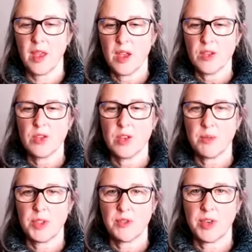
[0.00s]
So you're going to
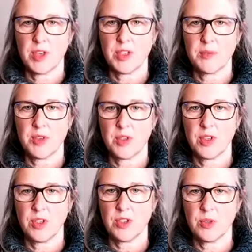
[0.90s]
put your fingertips on
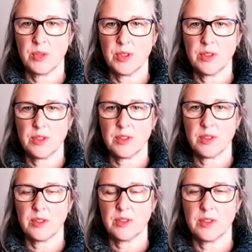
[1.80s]
your
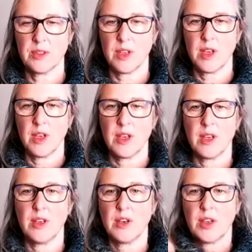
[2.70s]
shoulders and
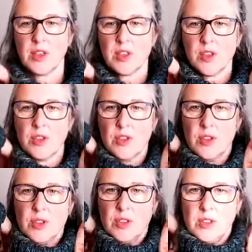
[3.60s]
you're going to
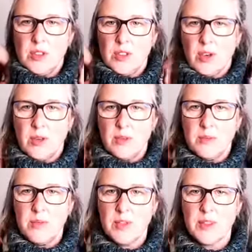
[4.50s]
circle your
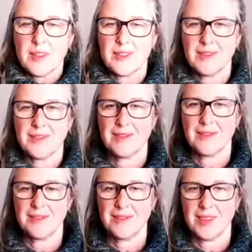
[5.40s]
arms
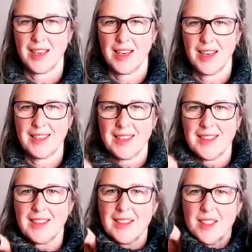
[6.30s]
in a nice,
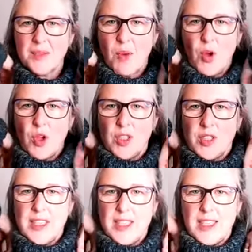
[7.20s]
small,
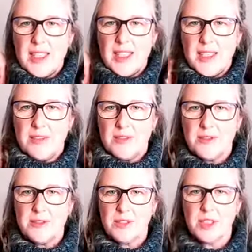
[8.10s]
easy,
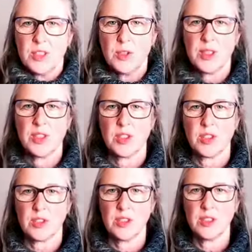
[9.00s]
fluid
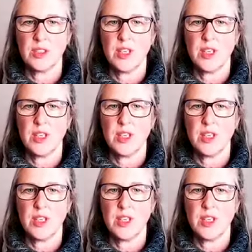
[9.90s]
circle.